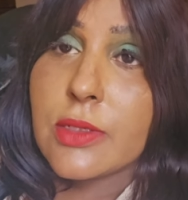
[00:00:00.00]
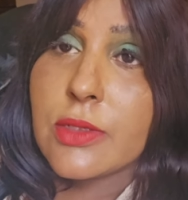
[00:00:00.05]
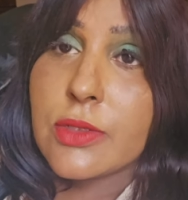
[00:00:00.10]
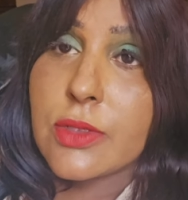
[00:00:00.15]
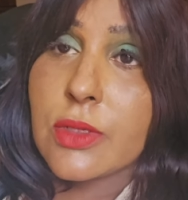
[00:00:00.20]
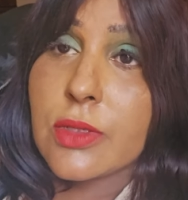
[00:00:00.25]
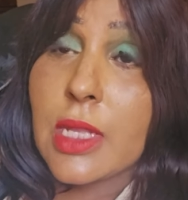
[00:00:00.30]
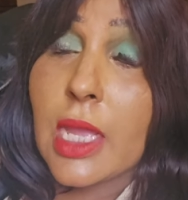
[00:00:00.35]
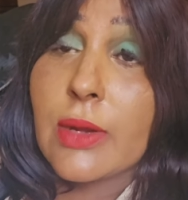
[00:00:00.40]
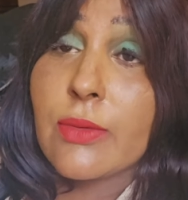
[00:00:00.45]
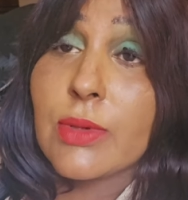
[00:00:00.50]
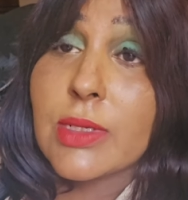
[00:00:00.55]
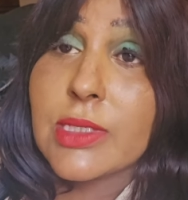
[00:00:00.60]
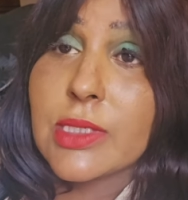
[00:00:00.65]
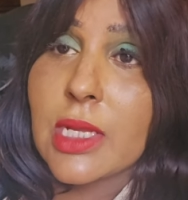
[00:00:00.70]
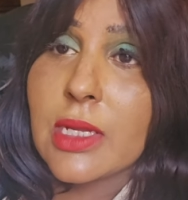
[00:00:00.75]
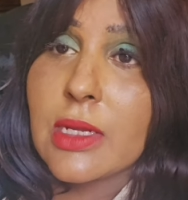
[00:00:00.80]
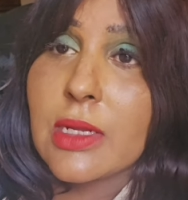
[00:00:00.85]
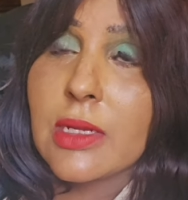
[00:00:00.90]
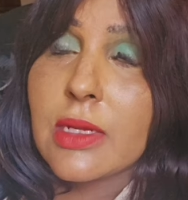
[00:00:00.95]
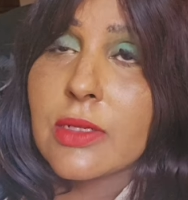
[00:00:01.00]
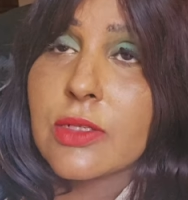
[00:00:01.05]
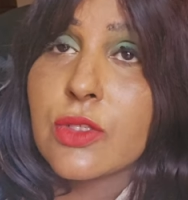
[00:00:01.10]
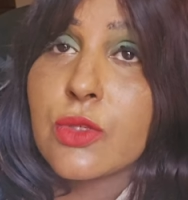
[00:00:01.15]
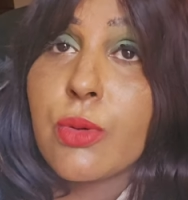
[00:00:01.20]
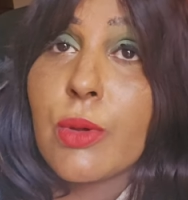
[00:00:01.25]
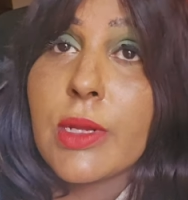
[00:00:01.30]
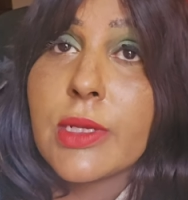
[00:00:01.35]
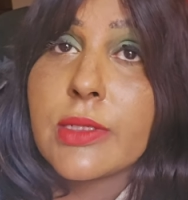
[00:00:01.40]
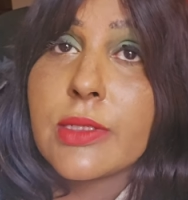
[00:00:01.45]
So that was the
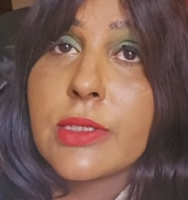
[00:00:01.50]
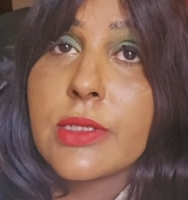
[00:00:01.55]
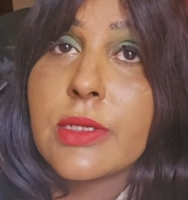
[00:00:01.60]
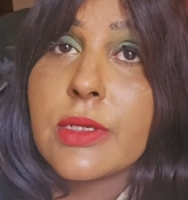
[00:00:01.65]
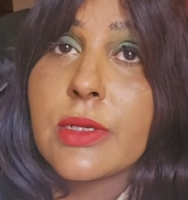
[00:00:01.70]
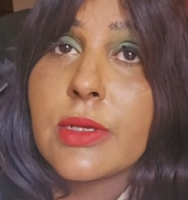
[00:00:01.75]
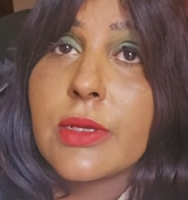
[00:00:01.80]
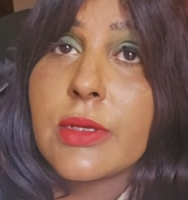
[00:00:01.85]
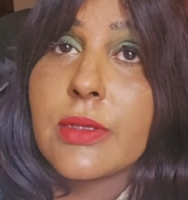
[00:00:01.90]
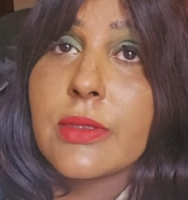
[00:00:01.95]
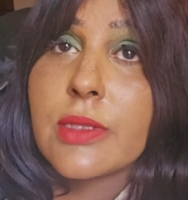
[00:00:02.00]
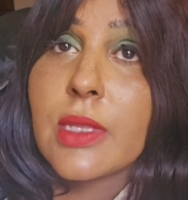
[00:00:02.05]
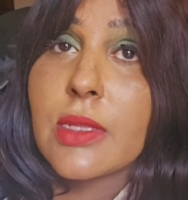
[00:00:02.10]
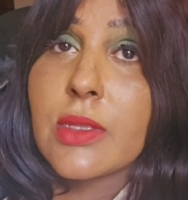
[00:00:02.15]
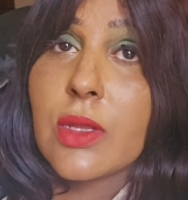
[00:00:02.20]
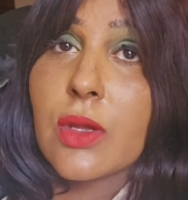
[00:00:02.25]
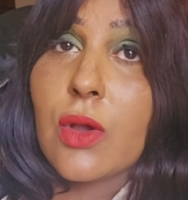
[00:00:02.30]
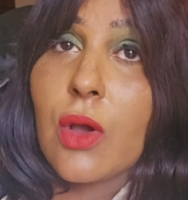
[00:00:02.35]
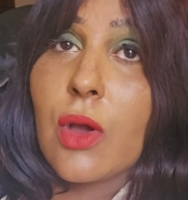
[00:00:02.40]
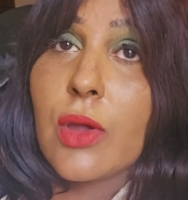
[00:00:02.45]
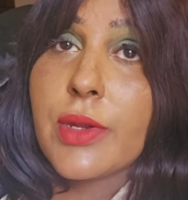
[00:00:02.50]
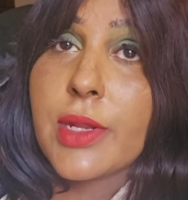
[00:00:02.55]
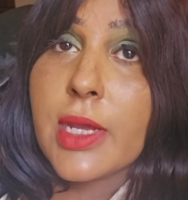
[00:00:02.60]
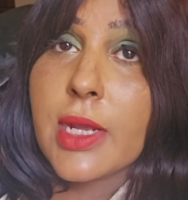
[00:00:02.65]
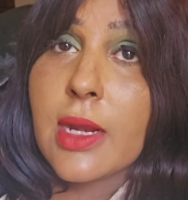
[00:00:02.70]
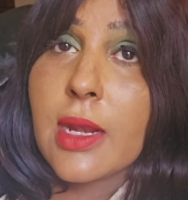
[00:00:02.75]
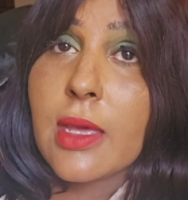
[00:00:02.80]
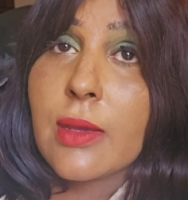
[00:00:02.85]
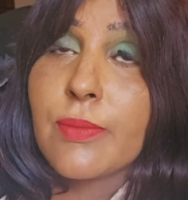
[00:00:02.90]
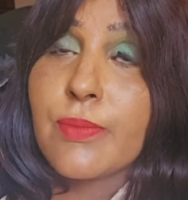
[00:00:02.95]
tweet that the Corner
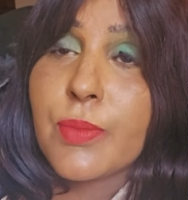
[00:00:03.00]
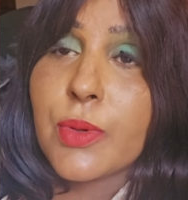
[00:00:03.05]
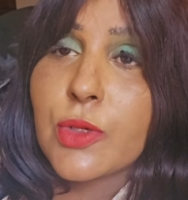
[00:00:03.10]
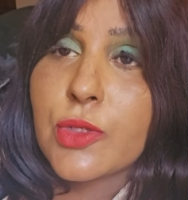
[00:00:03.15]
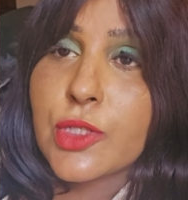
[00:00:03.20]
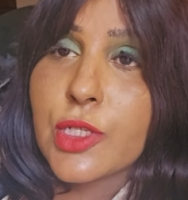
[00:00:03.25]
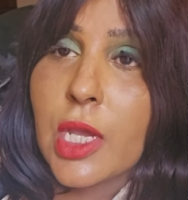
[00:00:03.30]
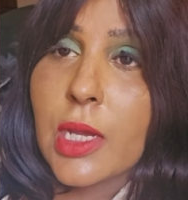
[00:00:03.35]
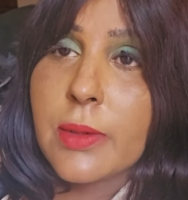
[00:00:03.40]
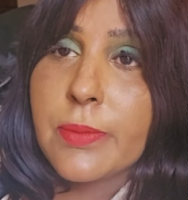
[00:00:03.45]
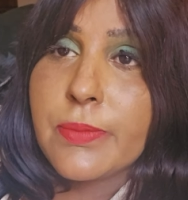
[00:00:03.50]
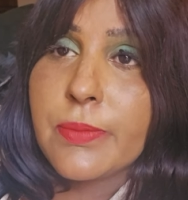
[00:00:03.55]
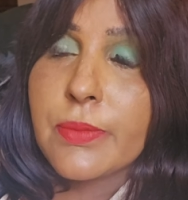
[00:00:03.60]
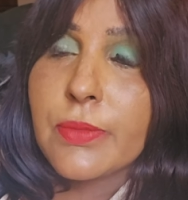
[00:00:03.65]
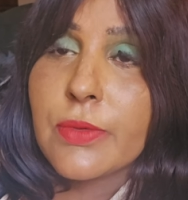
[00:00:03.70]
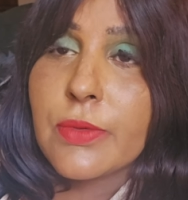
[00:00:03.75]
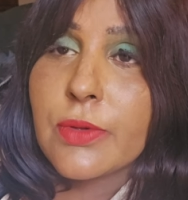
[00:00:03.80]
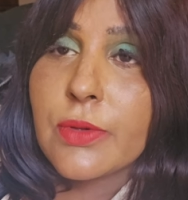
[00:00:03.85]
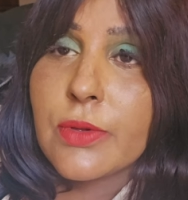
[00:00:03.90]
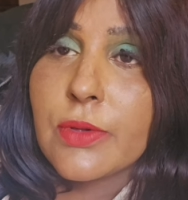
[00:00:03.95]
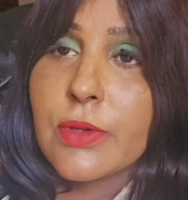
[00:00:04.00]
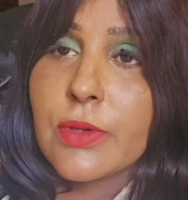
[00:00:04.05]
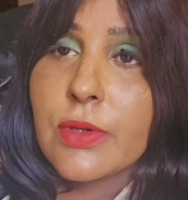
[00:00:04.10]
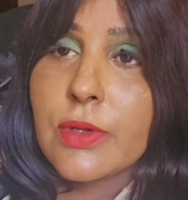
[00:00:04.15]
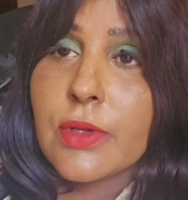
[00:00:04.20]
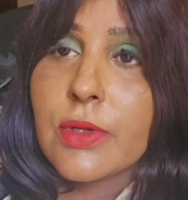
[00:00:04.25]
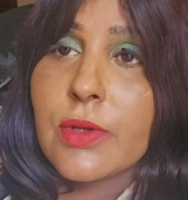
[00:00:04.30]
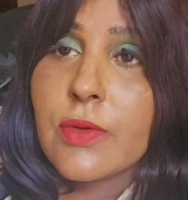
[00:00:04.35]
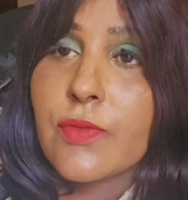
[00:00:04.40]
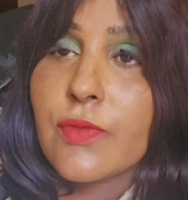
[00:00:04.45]
Club put up
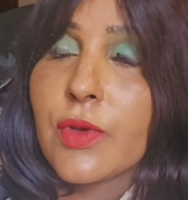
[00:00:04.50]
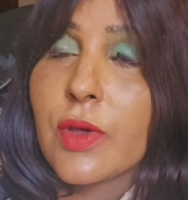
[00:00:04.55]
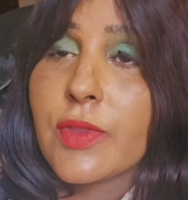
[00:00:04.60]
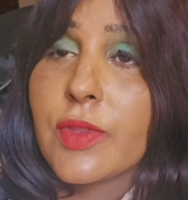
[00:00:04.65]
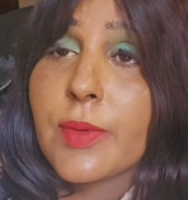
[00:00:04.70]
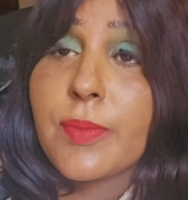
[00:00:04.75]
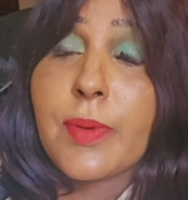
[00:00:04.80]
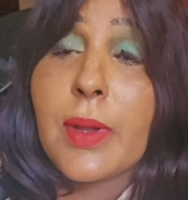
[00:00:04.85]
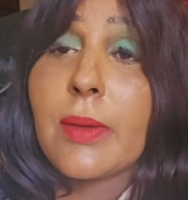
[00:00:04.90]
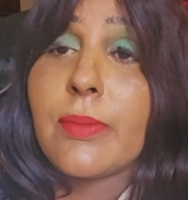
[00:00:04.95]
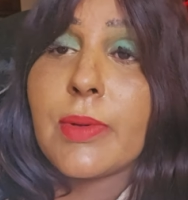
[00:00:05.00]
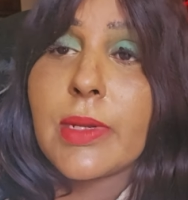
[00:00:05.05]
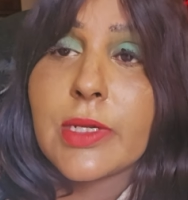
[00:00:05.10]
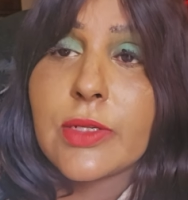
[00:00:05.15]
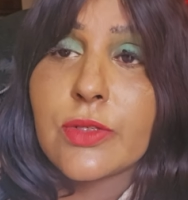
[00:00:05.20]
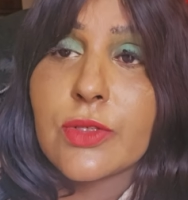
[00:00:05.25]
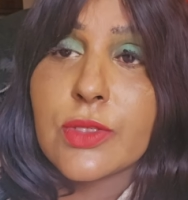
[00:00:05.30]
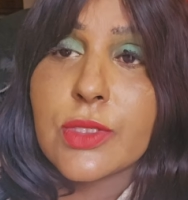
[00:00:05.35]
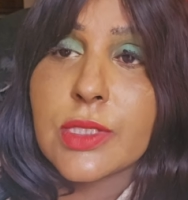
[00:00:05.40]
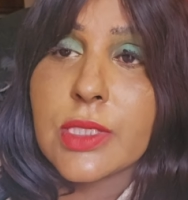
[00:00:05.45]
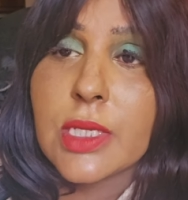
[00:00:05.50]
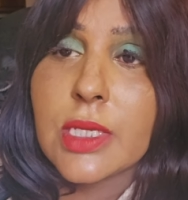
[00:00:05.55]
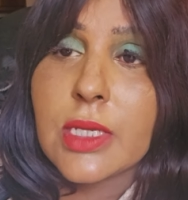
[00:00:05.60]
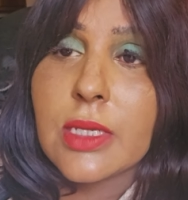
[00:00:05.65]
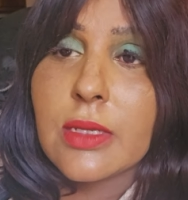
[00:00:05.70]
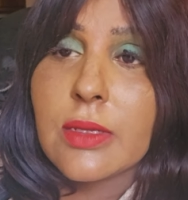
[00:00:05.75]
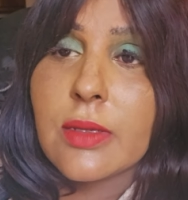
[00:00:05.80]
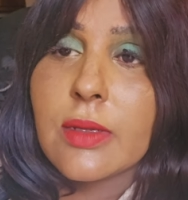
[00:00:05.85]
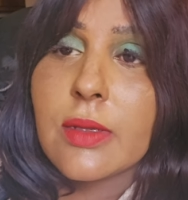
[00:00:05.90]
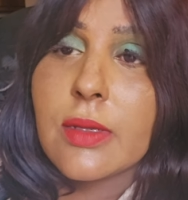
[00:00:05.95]
for the public to
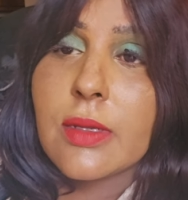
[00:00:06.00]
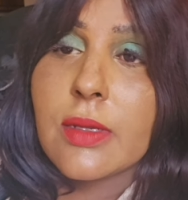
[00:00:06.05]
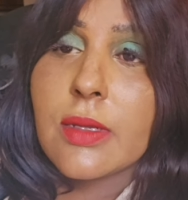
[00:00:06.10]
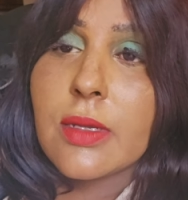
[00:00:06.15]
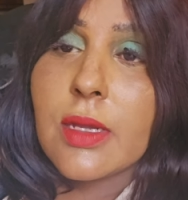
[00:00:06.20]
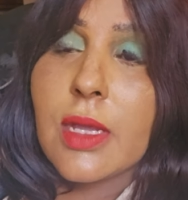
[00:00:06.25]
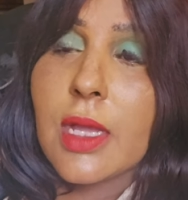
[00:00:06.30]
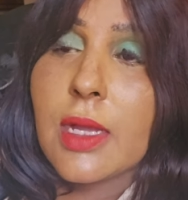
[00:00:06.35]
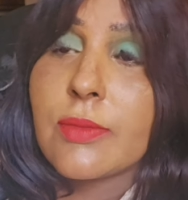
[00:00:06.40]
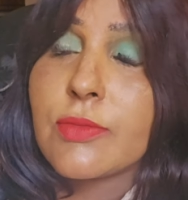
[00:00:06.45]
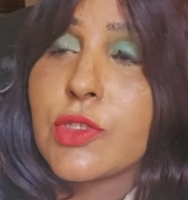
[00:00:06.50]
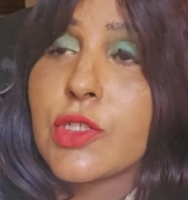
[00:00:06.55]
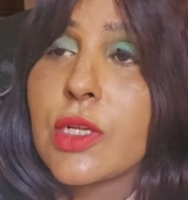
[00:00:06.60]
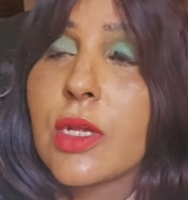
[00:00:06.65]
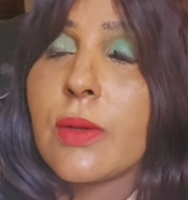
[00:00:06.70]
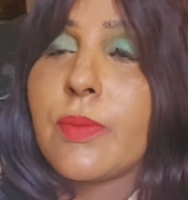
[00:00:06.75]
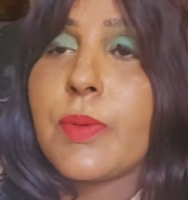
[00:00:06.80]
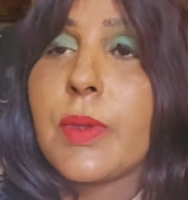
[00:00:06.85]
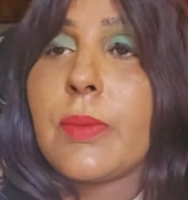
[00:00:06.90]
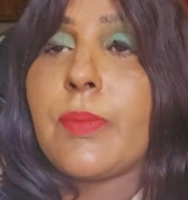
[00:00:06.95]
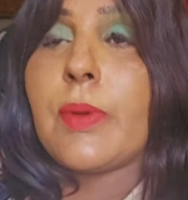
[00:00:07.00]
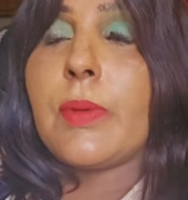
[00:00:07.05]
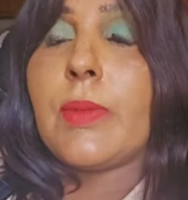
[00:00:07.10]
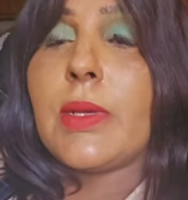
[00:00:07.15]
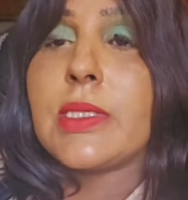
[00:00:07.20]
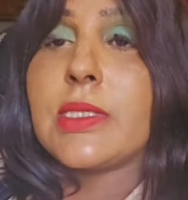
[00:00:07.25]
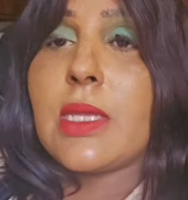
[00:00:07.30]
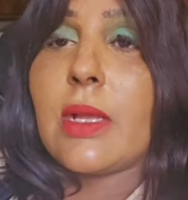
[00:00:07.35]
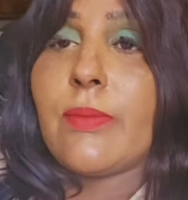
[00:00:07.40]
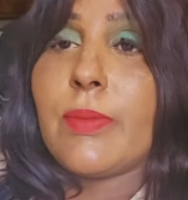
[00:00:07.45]
see. I'm sure people
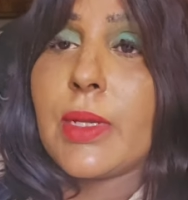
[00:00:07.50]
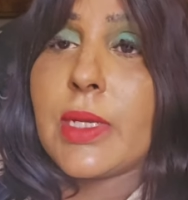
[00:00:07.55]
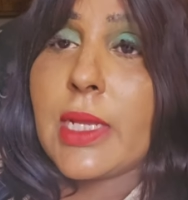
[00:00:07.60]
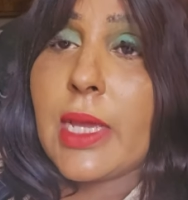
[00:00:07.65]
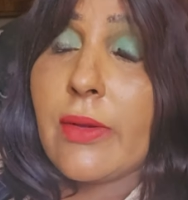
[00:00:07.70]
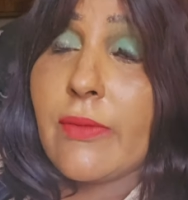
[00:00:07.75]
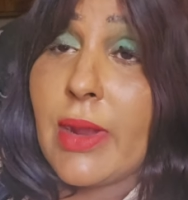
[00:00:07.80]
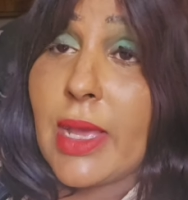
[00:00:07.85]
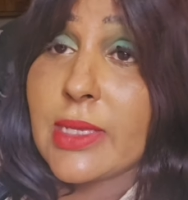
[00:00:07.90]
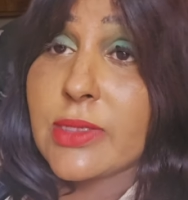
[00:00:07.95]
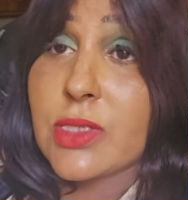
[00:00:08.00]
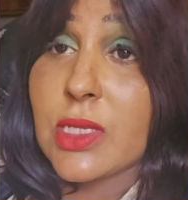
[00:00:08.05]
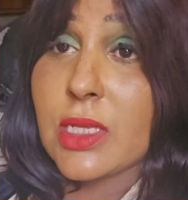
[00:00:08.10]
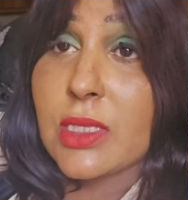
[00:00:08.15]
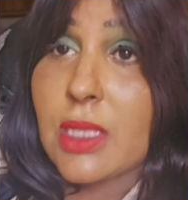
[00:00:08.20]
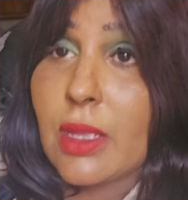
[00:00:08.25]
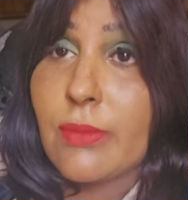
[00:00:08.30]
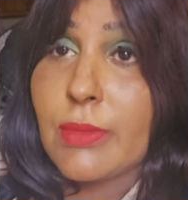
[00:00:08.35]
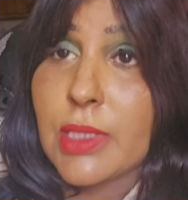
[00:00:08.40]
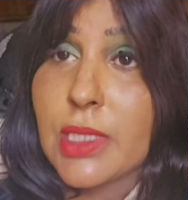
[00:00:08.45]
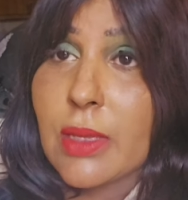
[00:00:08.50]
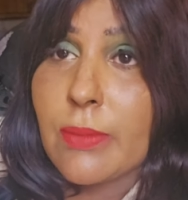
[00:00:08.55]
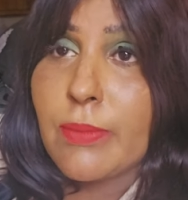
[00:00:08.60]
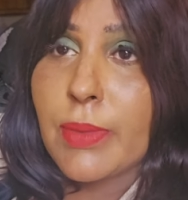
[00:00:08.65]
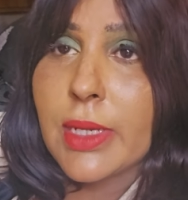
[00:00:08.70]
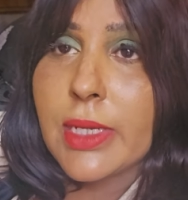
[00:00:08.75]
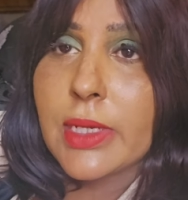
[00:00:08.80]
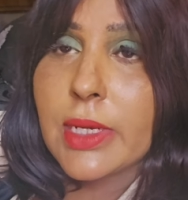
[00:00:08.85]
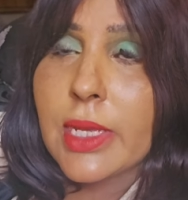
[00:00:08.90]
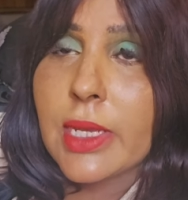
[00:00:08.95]
must have been harassing them in the
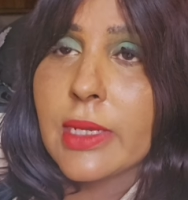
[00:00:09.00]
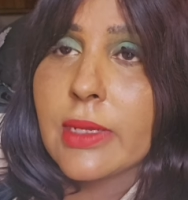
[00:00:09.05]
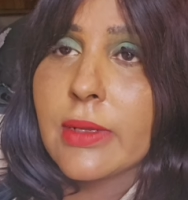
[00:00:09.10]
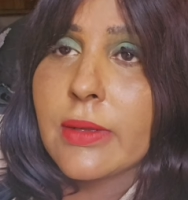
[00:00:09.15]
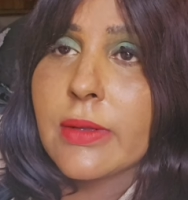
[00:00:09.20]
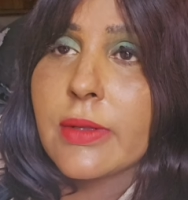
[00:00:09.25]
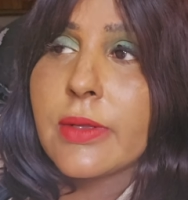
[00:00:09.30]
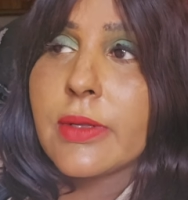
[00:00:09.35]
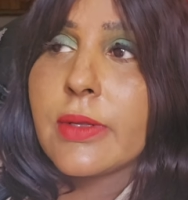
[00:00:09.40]
beginning.